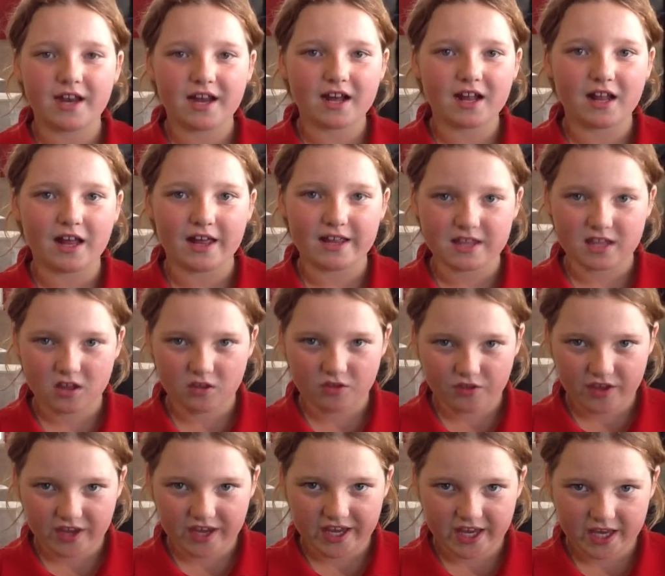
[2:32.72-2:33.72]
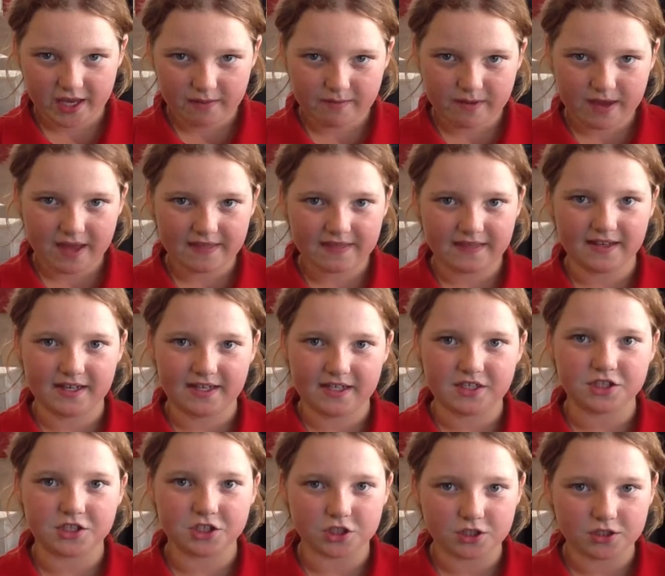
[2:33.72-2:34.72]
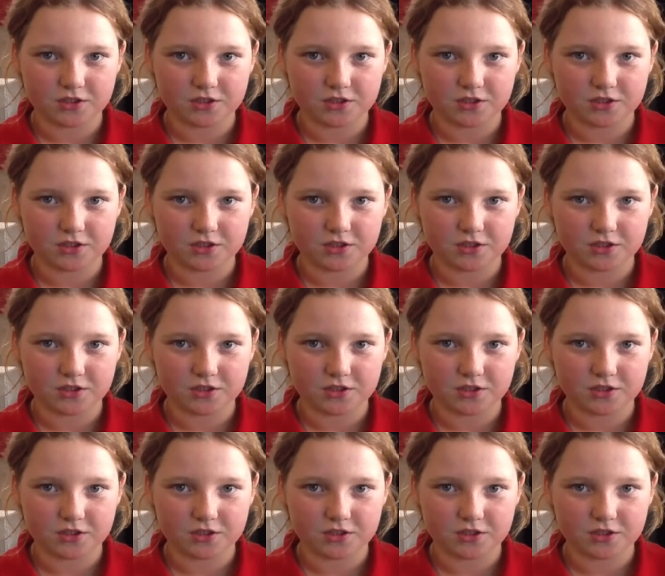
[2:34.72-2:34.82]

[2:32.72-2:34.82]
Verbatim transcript: our class are thinking about the issue.